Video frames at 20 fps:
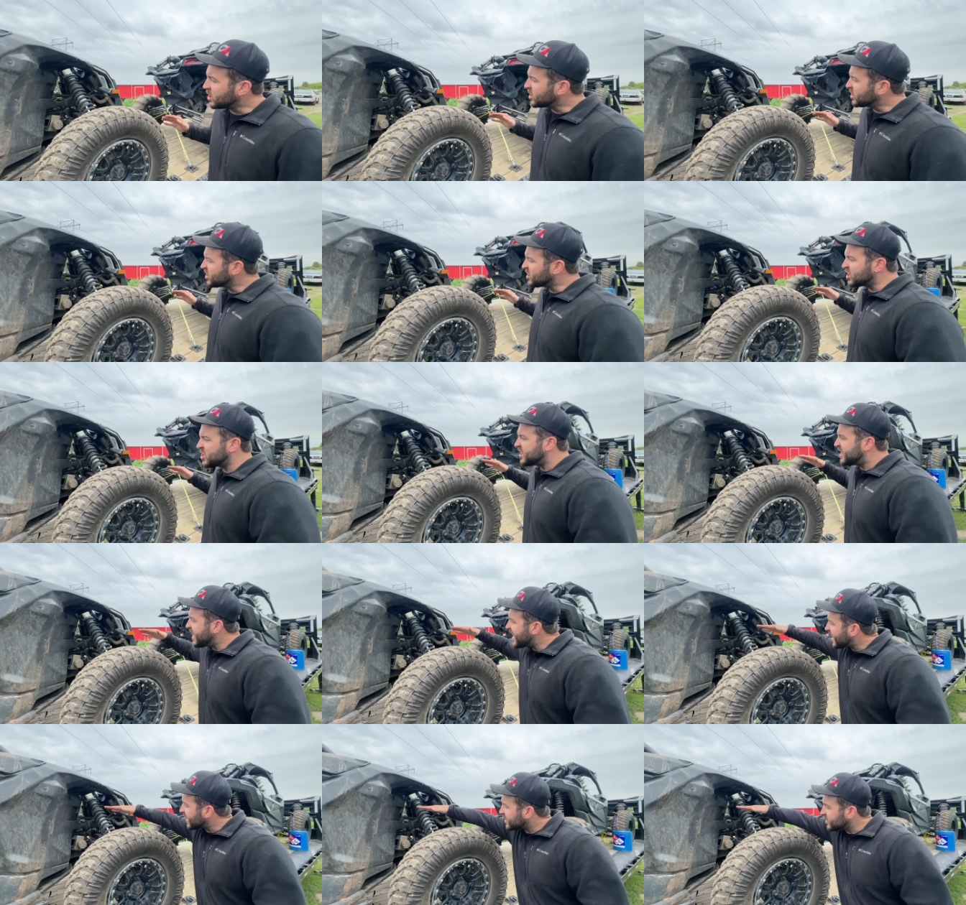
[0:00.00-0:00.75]

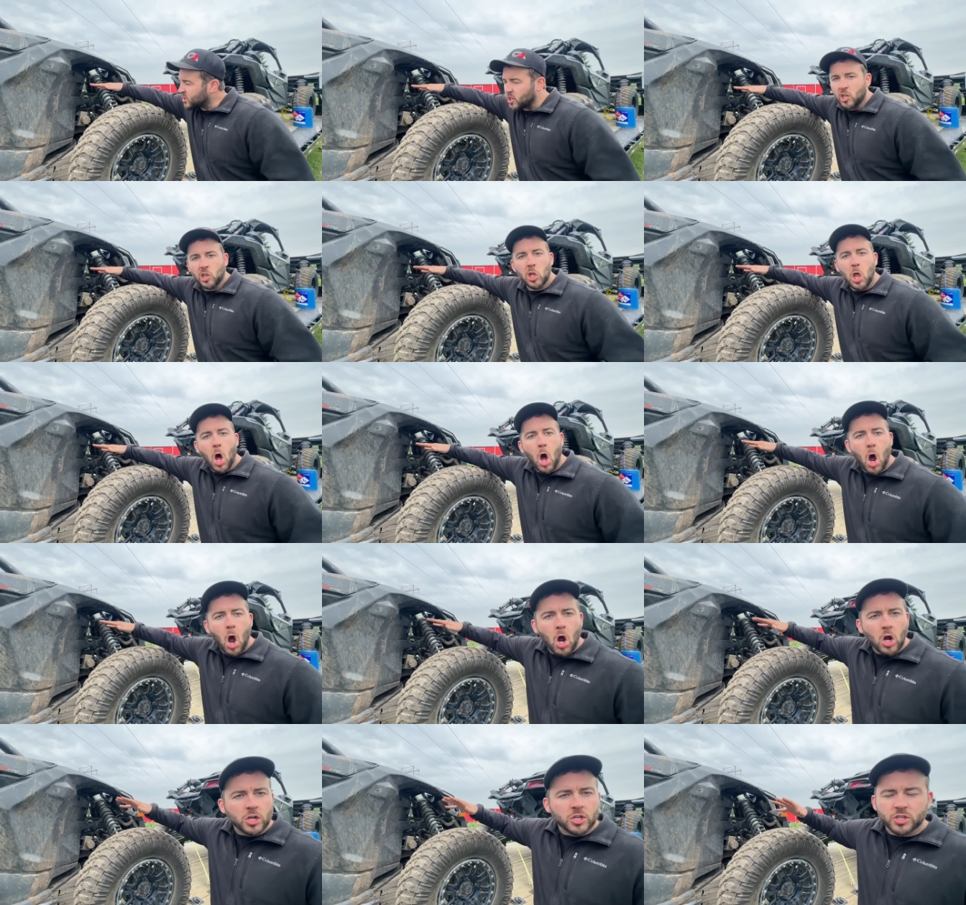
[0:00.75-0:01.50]
sticks,
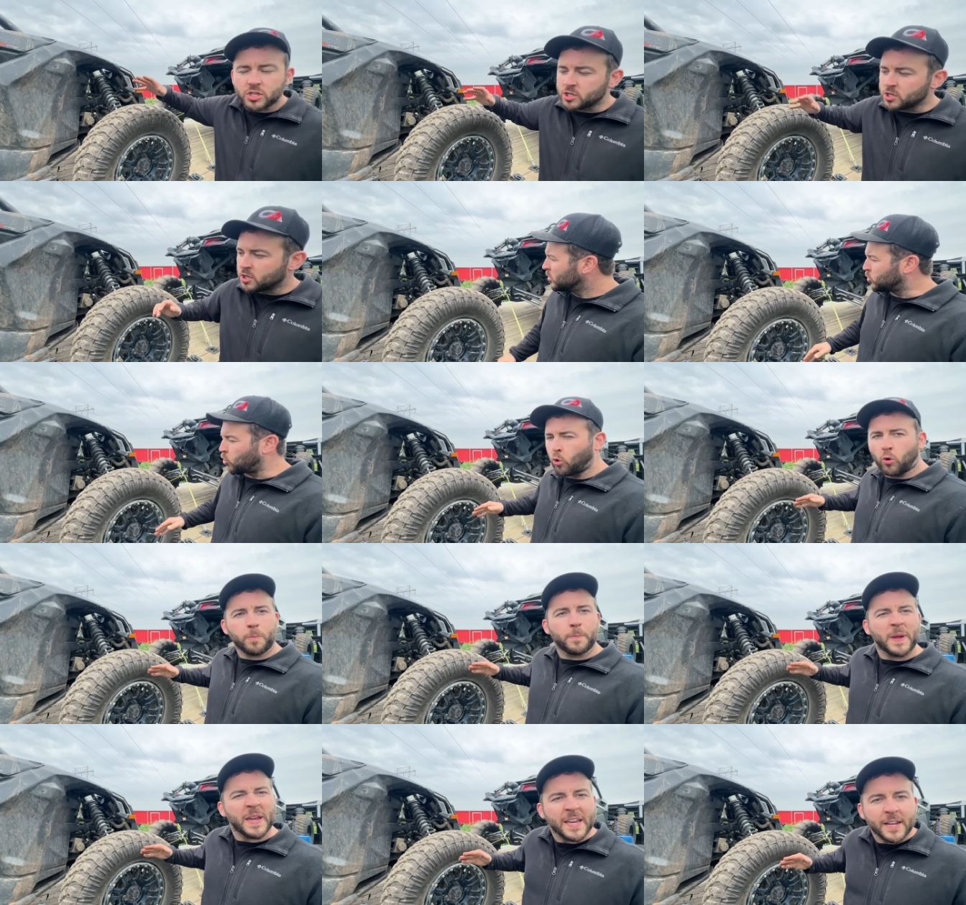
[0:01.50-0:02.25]
logs,
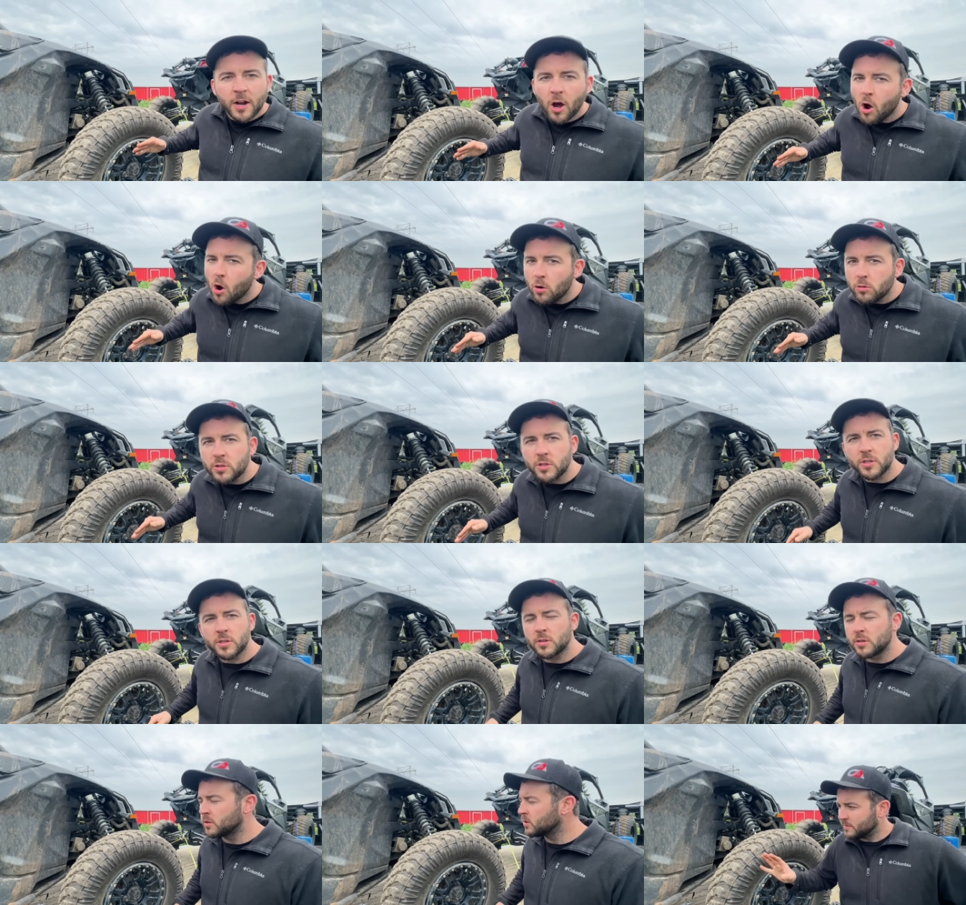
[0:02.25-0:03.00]

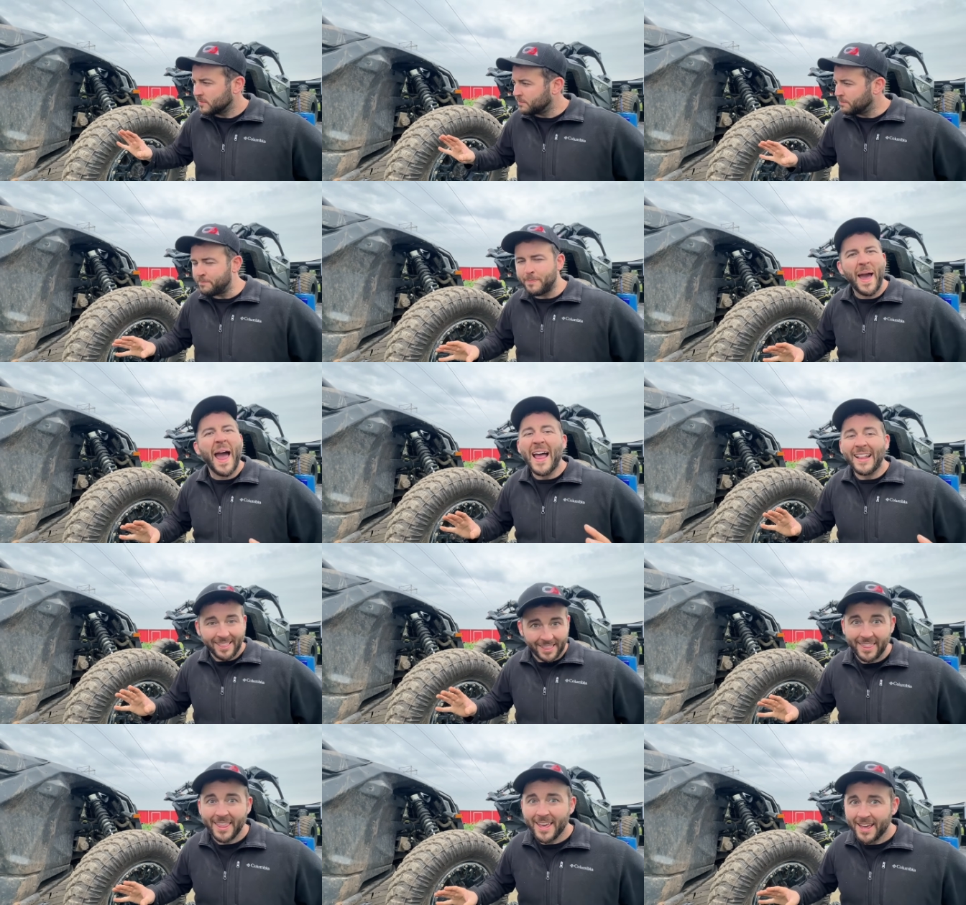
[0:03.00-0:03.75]
torpedoes,
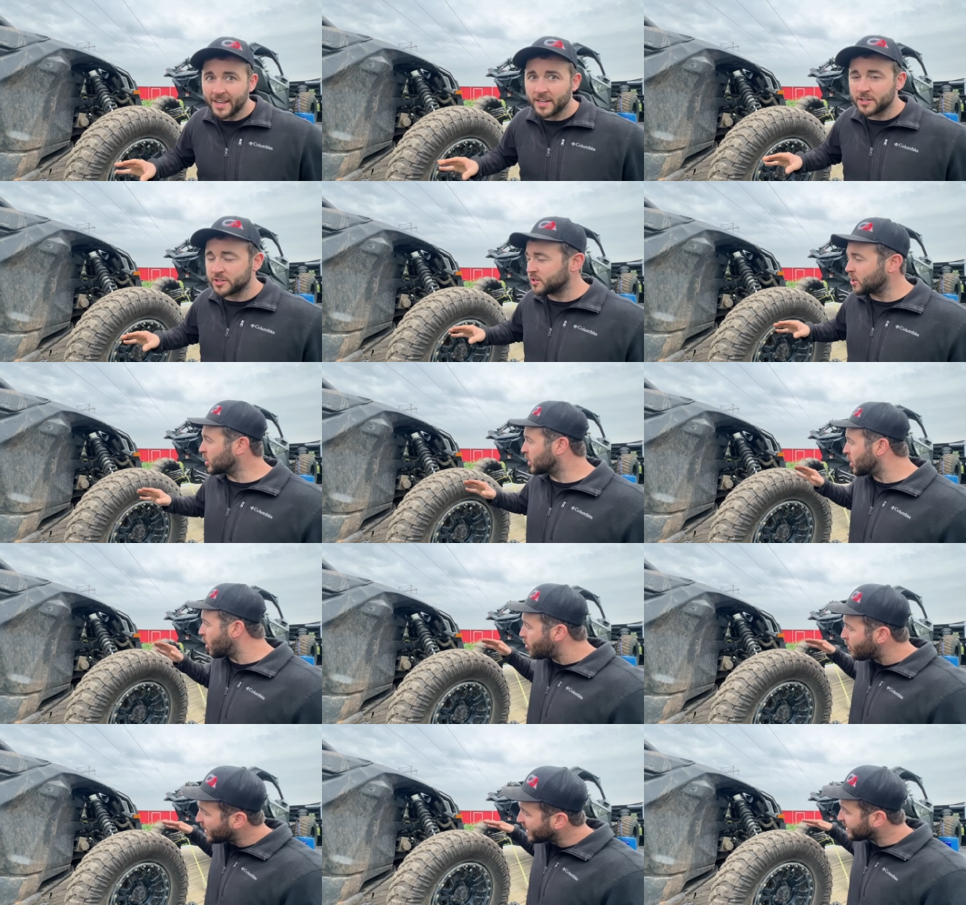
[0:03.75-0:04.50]
bad things
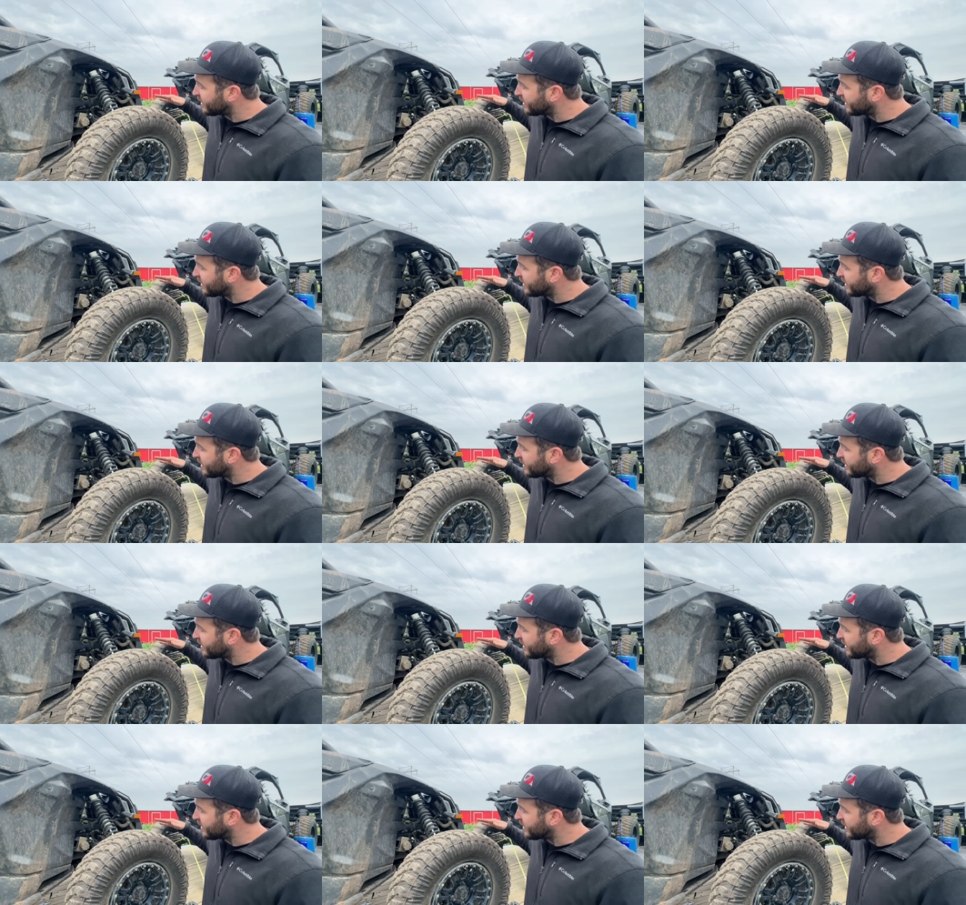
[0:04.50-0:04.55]
going